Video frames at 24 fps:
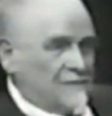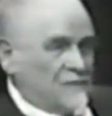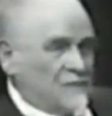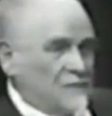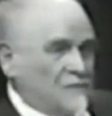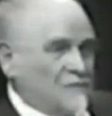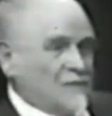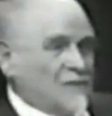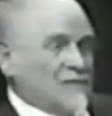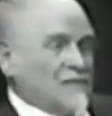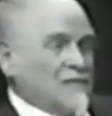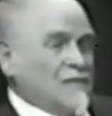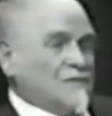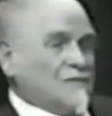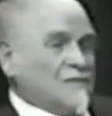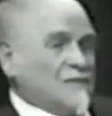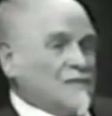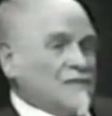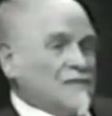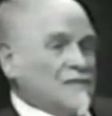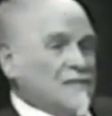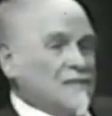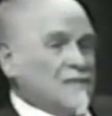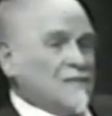
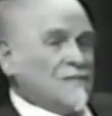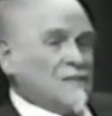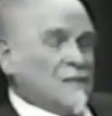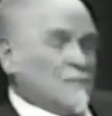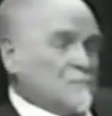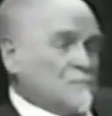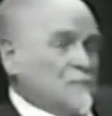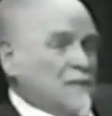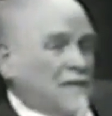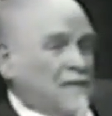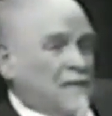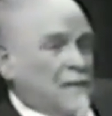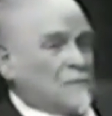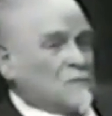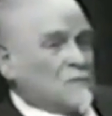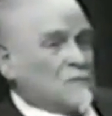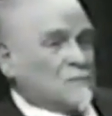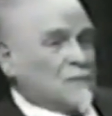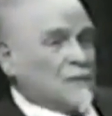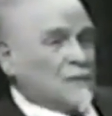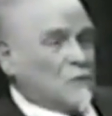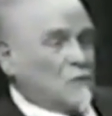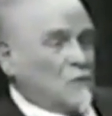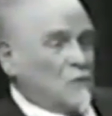even
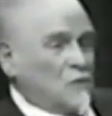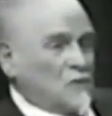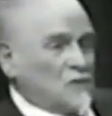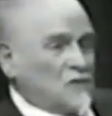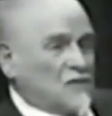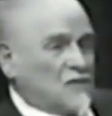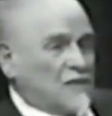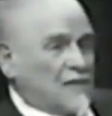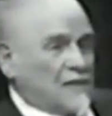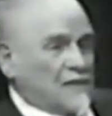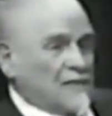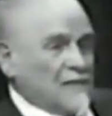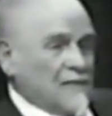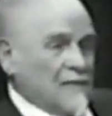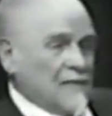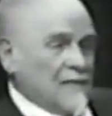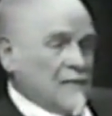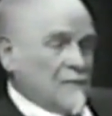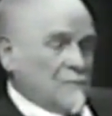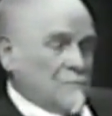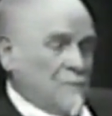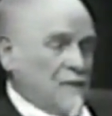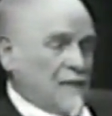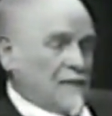perhaps pathological,
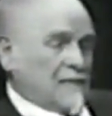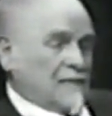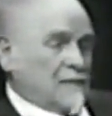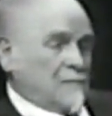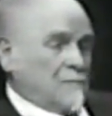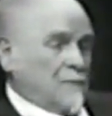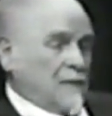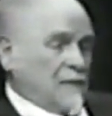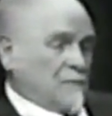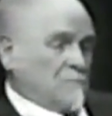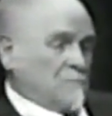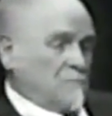but